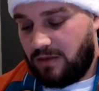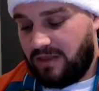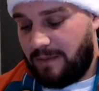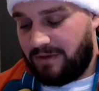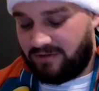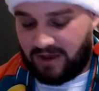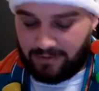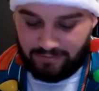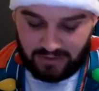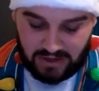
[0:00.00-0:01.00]
That being
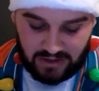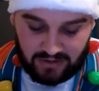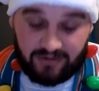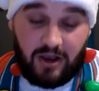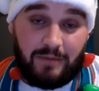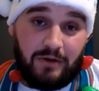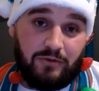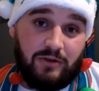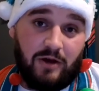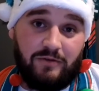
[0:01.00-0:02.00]
said, let's talk about what
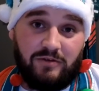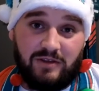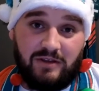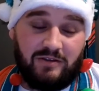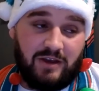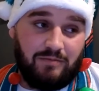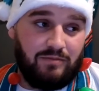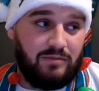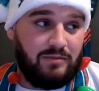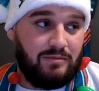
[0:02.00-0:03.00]
the Dolphins did this game.
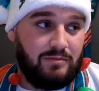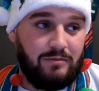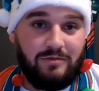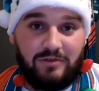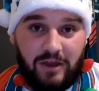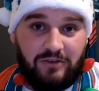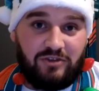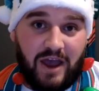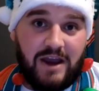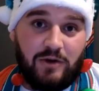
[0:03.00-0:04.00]
They
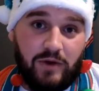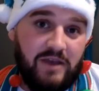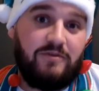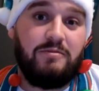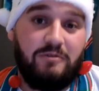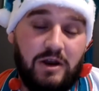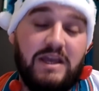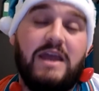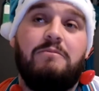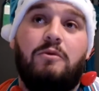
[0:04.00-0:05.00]
shied away from the running
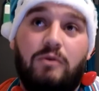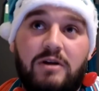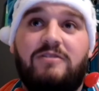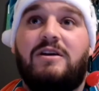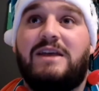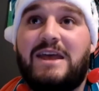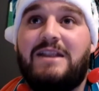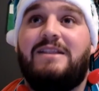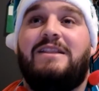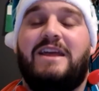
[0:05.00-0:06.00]
game, but once
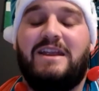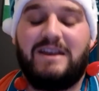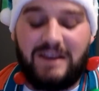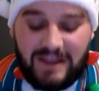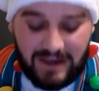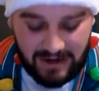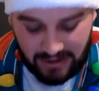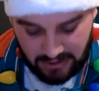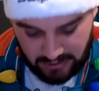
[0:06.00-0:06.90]
again, they need